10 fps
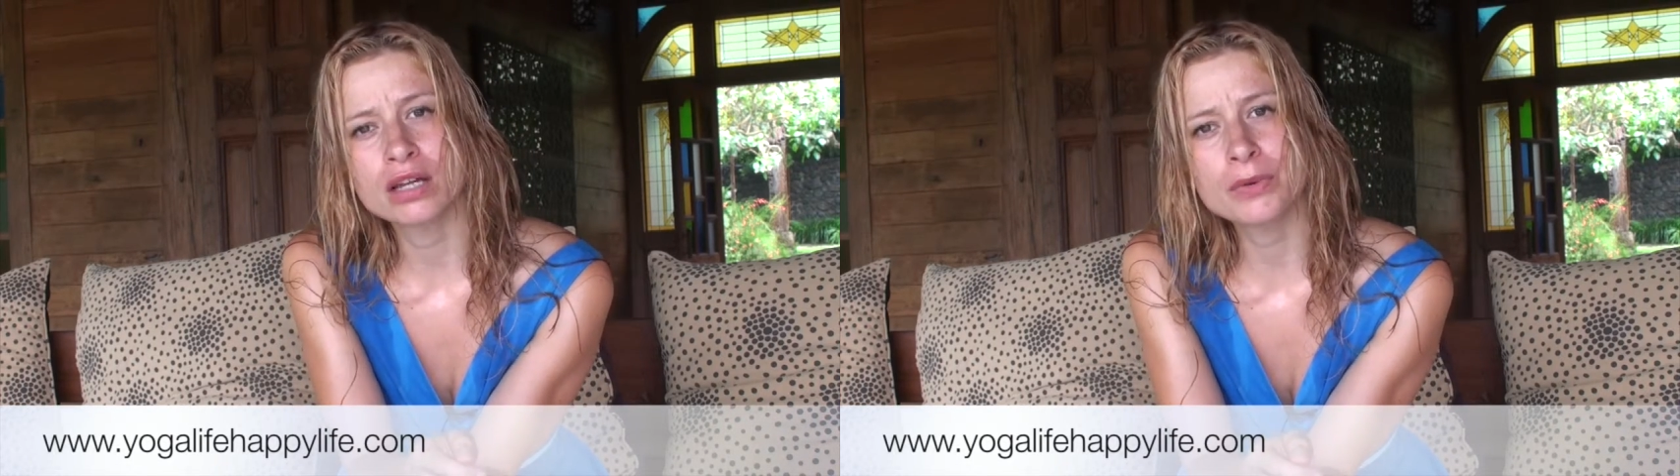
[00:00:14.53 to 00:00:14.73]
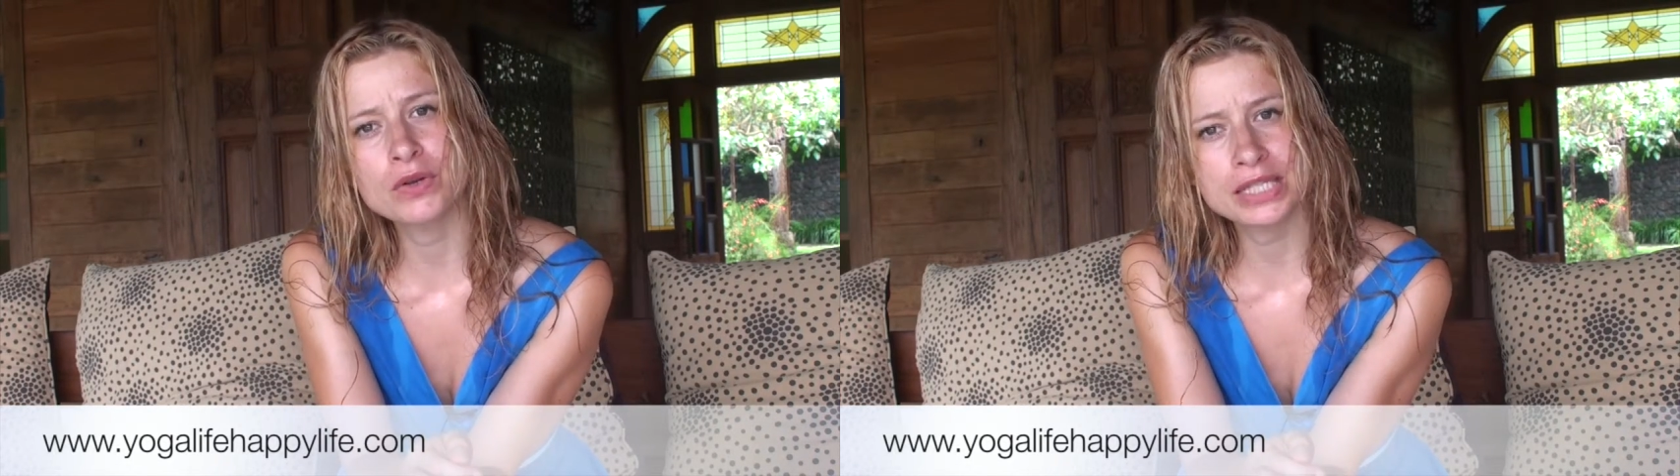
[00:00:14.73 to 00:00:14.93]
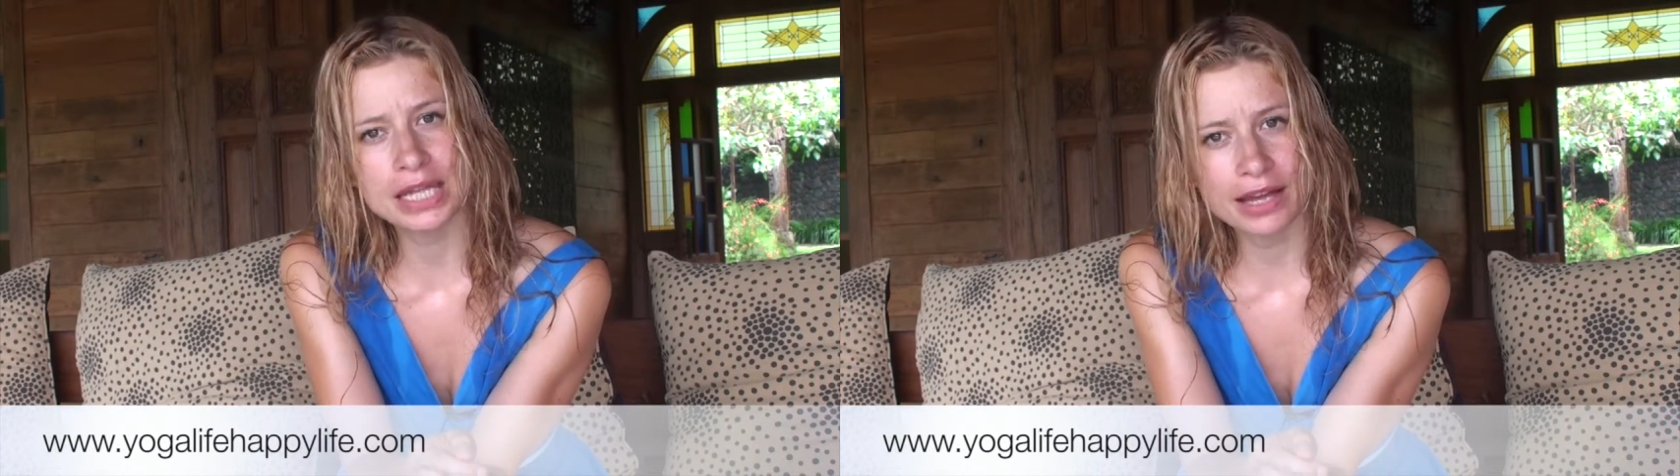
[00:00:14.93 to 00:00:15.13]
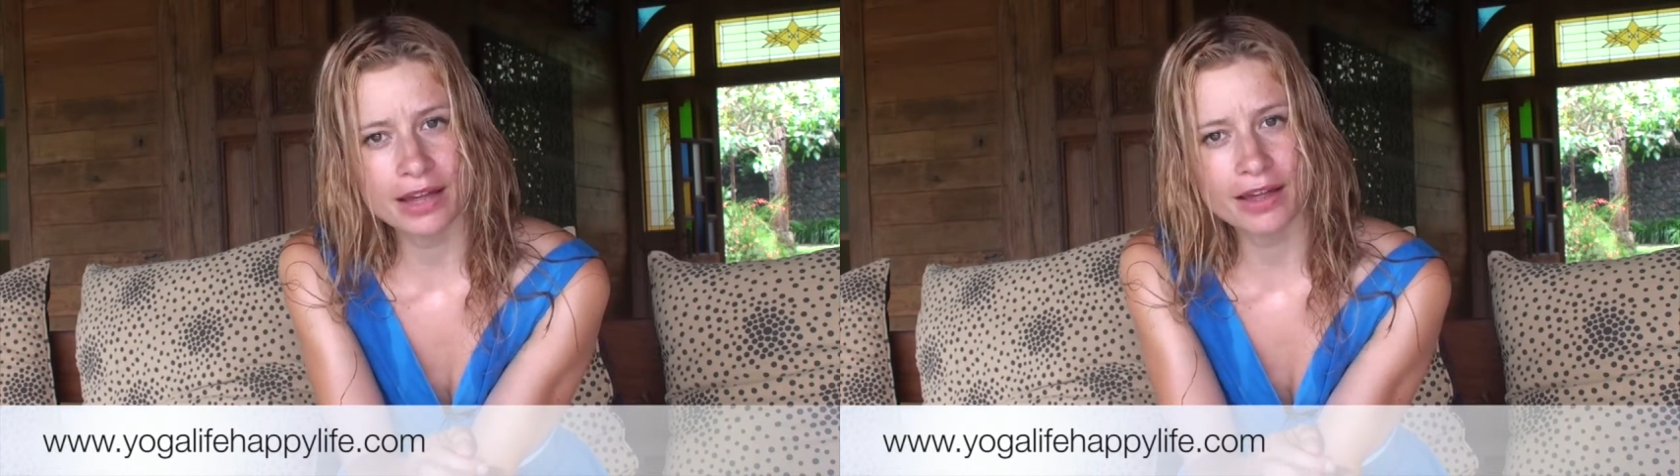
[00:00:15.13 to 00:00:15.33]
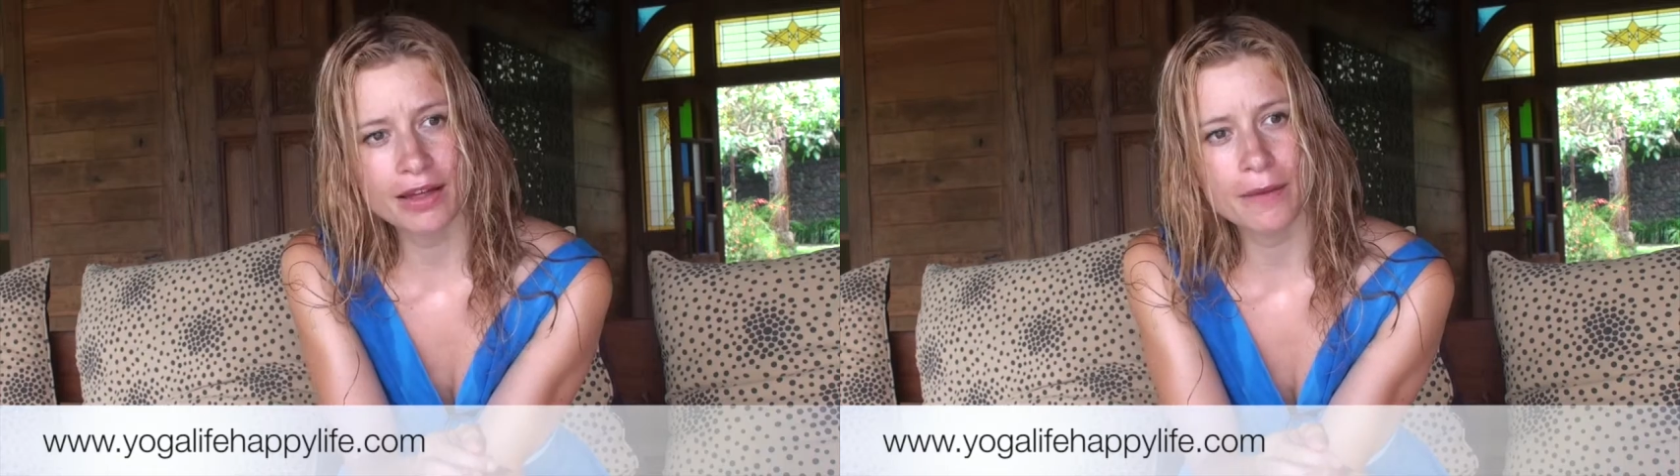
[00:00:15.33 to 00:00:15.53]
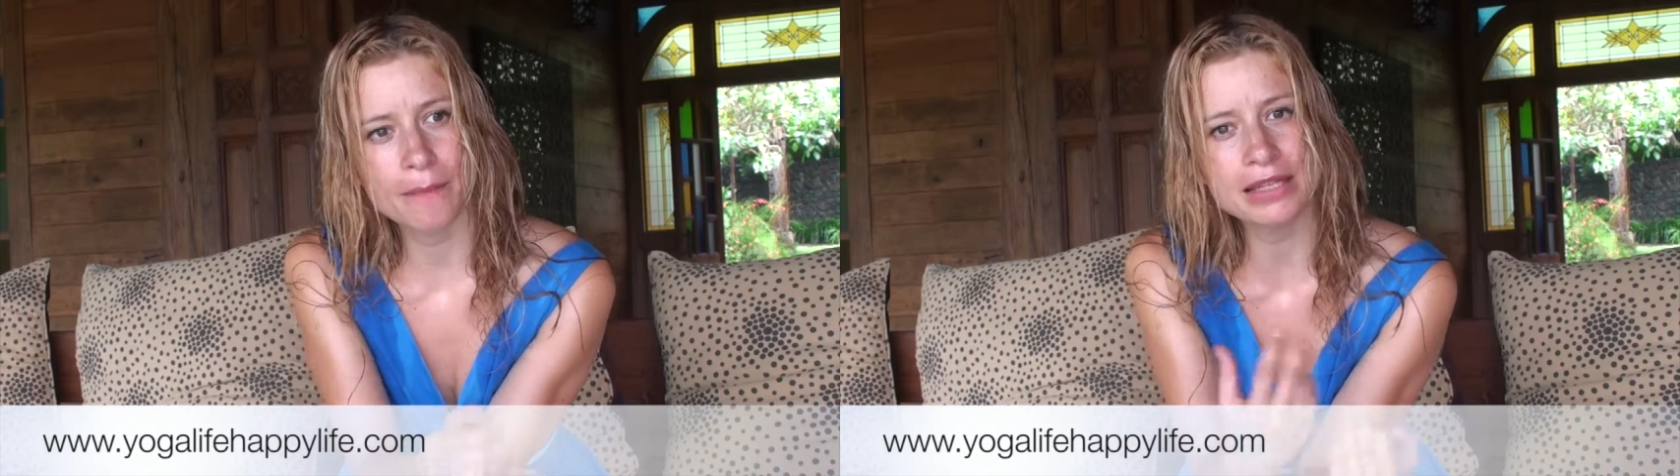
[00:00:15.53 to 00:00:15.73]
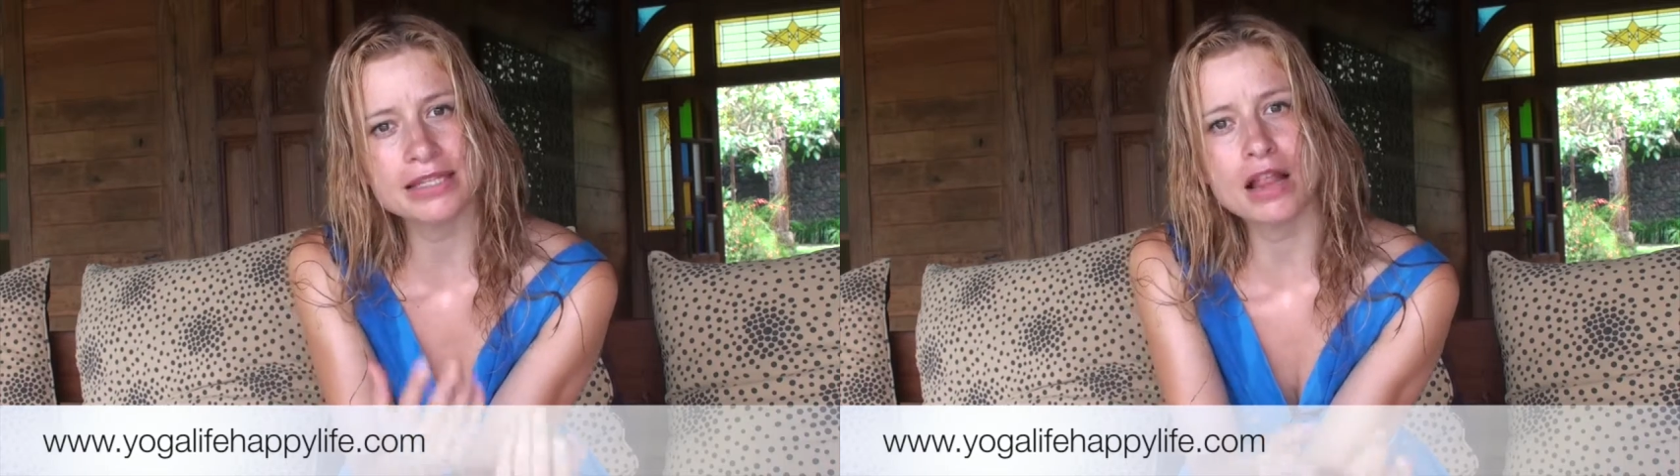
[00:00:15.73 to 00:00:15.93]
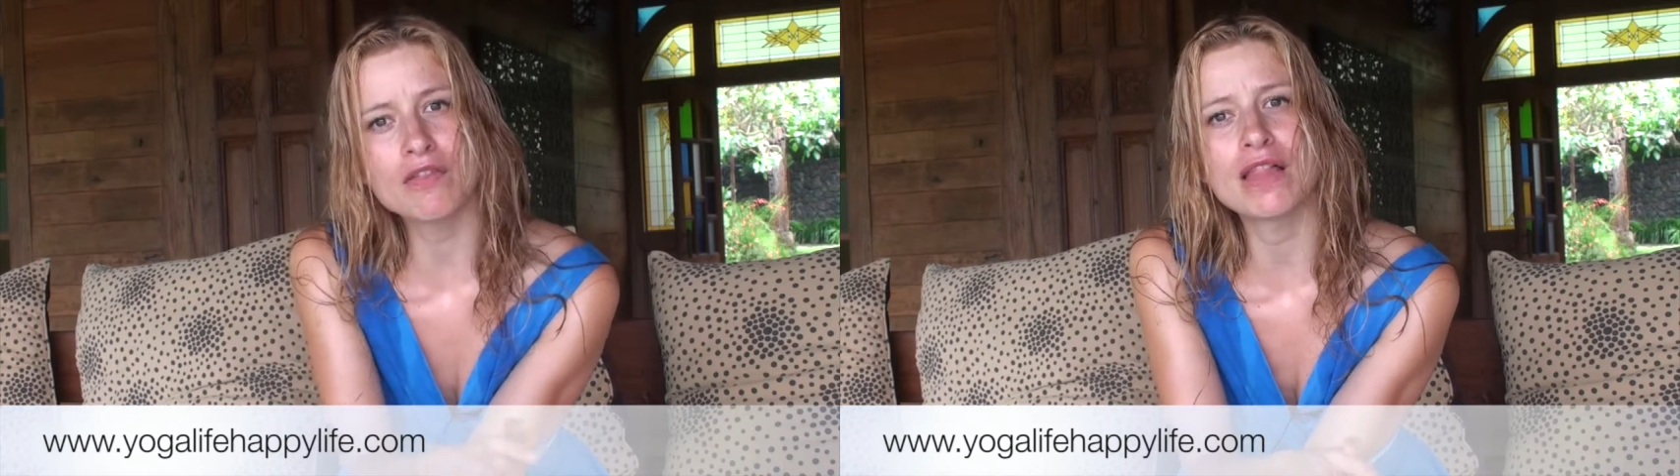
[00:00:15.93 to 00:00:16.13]
because I uh, my
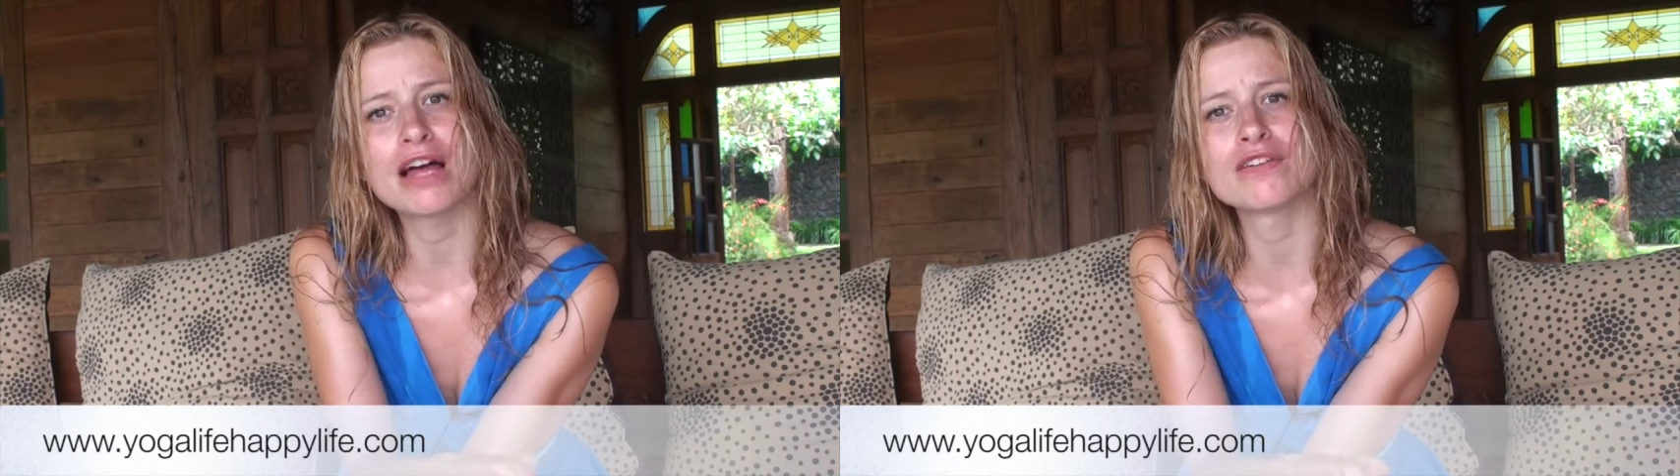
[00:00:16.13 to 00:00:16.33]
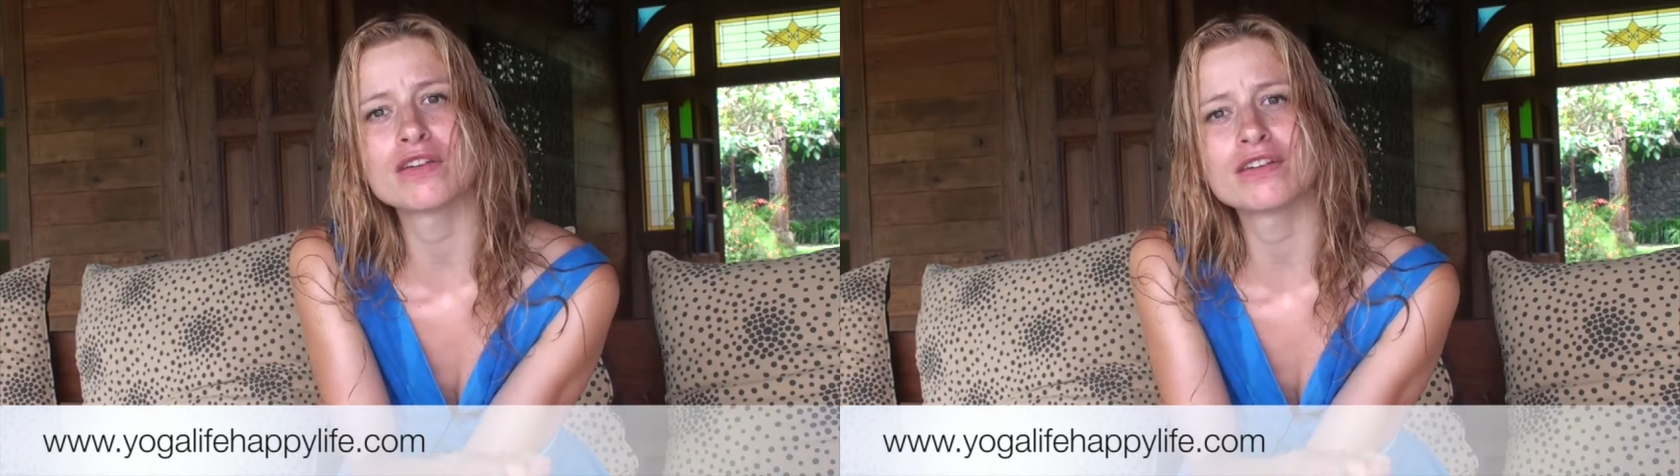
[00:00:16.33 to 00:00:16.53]
self love